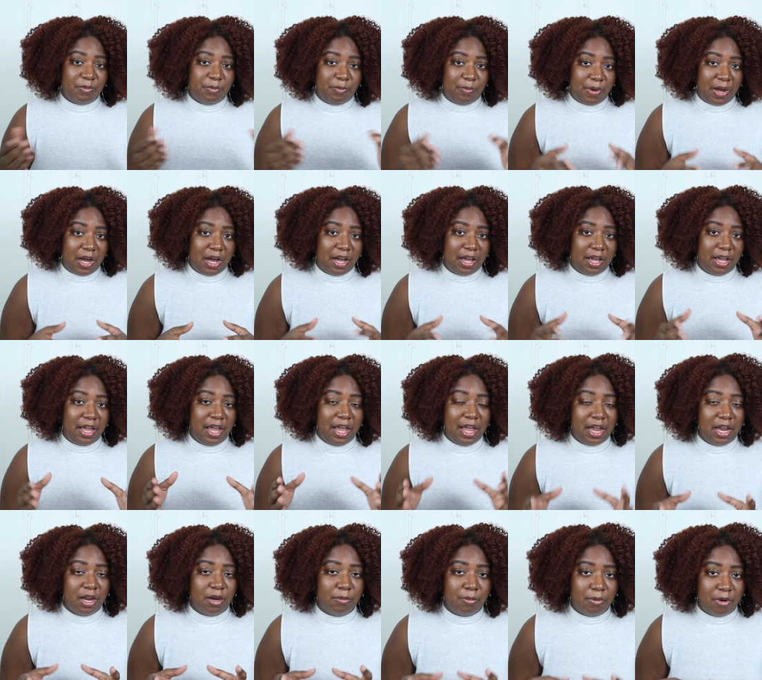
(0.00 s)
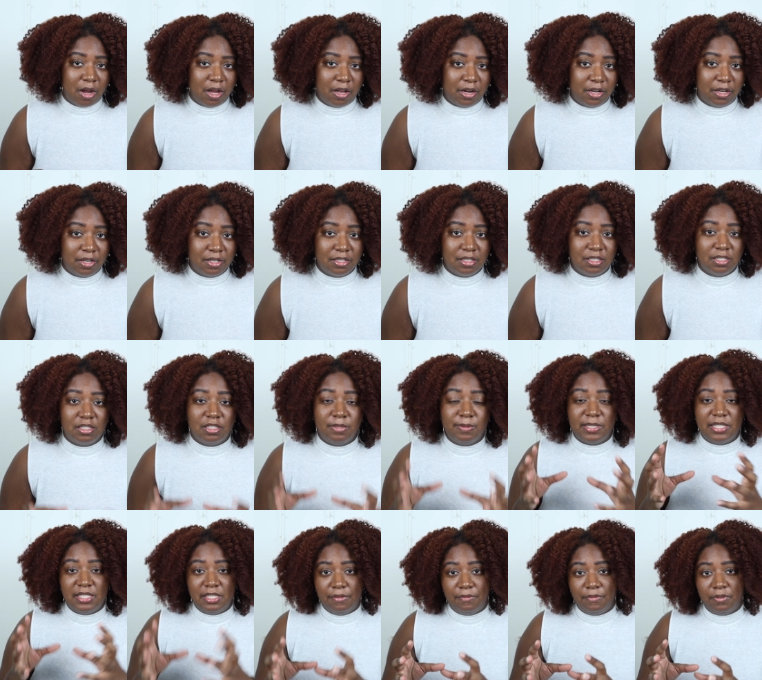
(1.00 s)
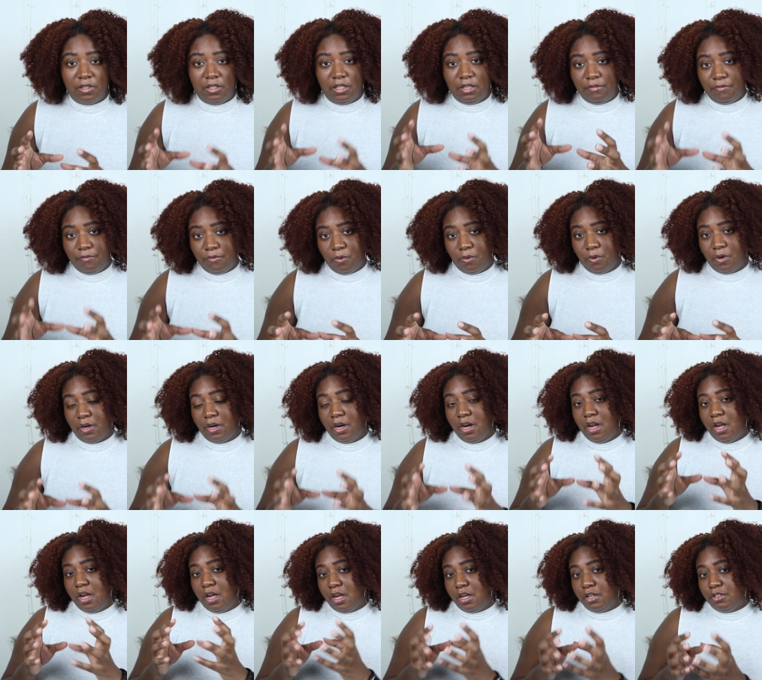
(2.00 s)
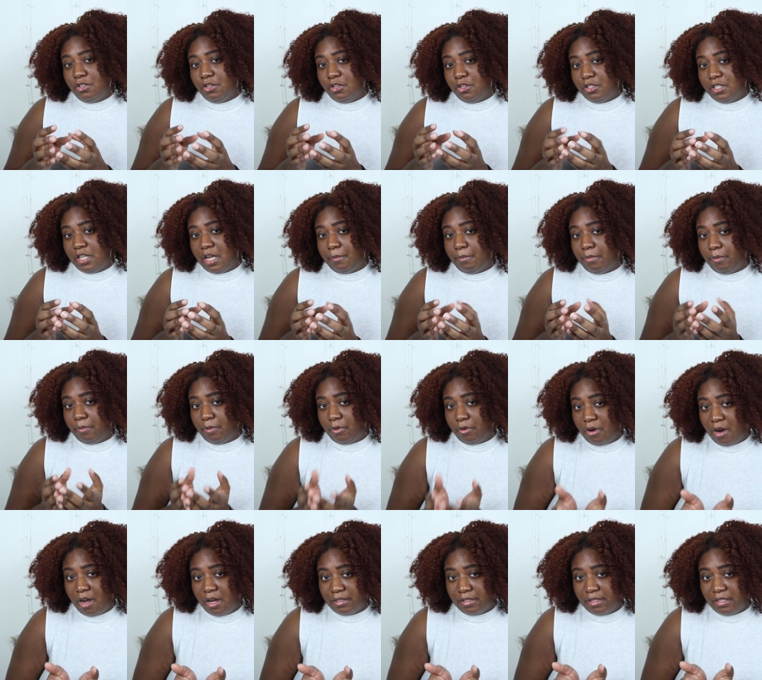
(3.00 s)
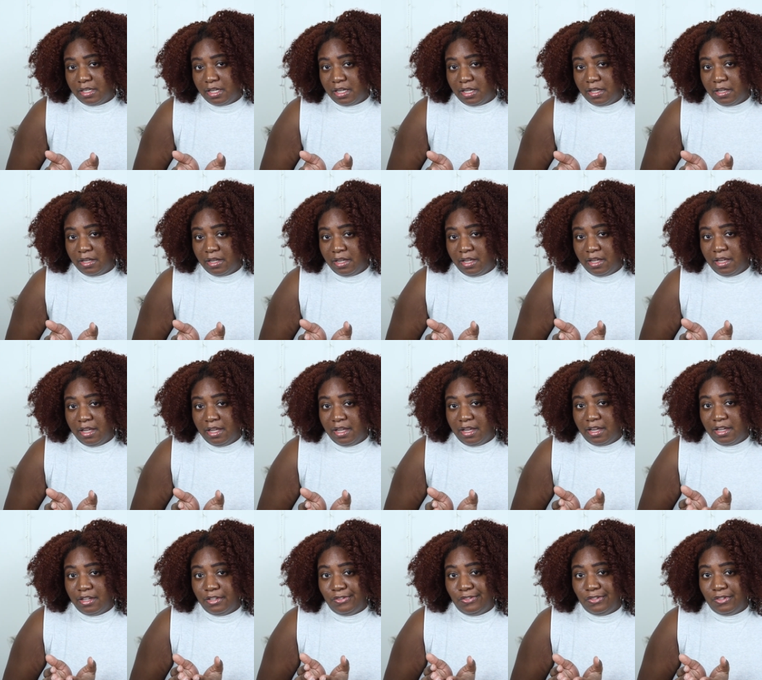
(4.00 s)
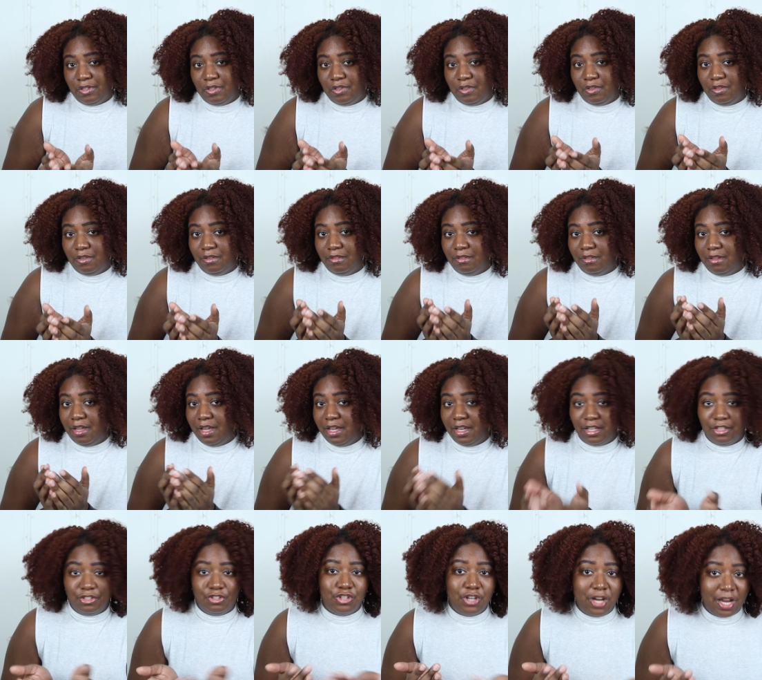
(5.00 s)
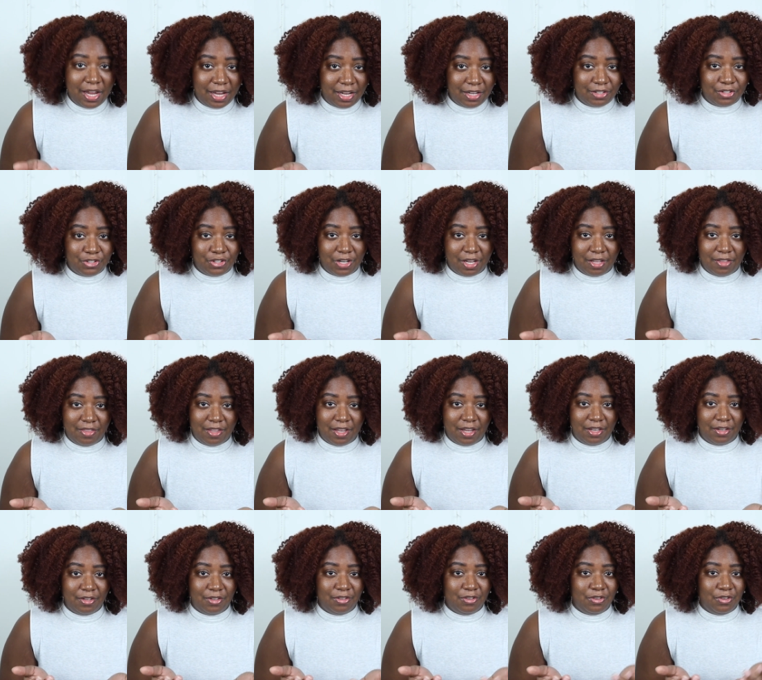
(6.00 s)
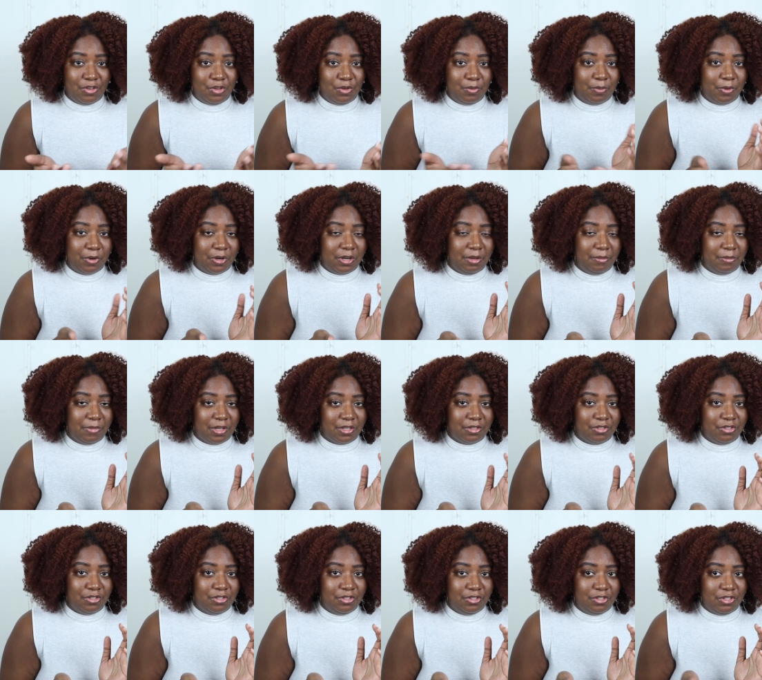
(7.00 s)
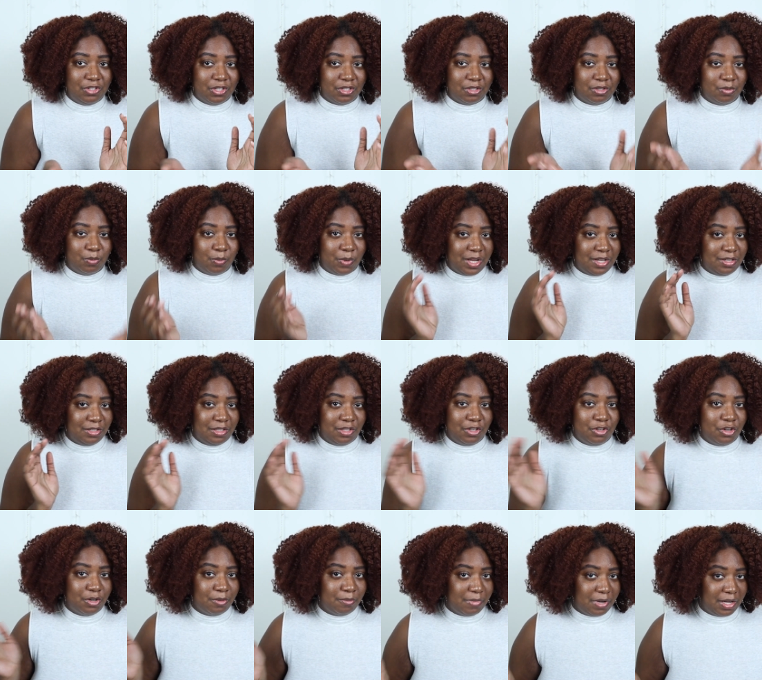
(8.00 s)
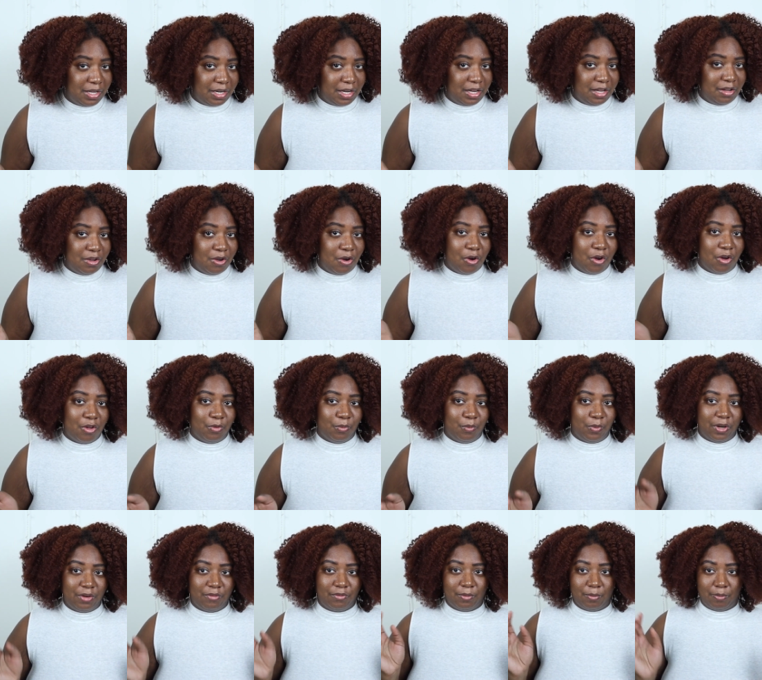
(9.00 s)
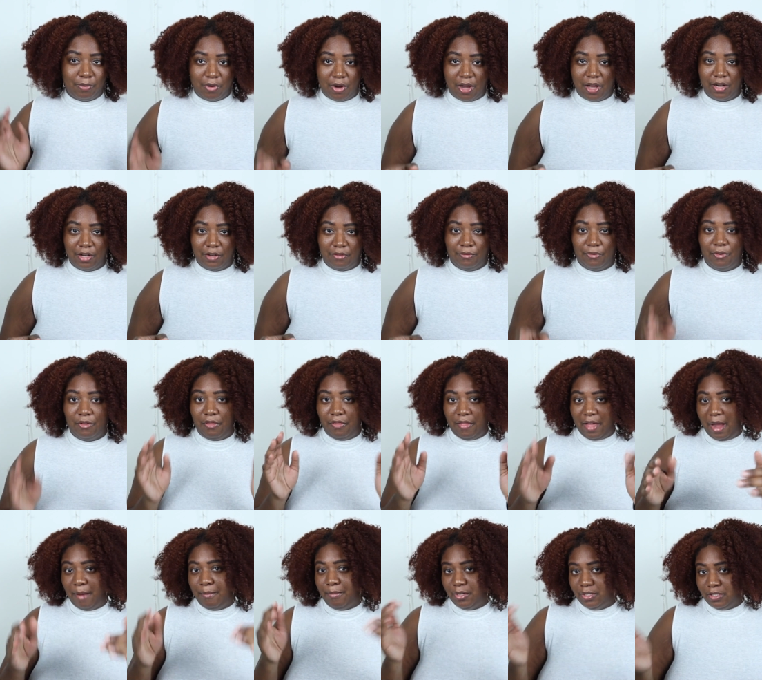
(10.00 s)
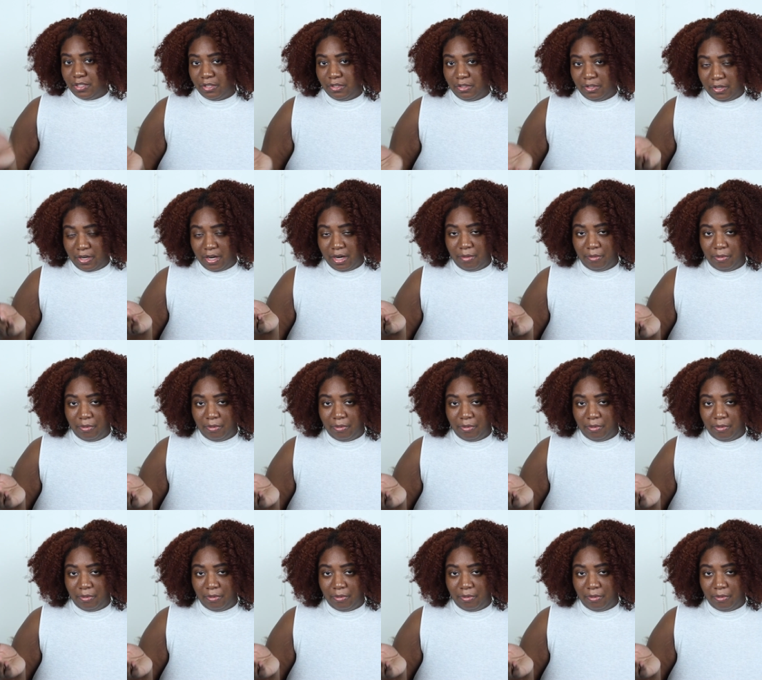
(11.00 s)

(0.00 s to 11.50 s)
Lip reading: buy hair products specifically for a certain type of porosity because it can change and then you pretty much just wasted your money on whatever product for that particular hair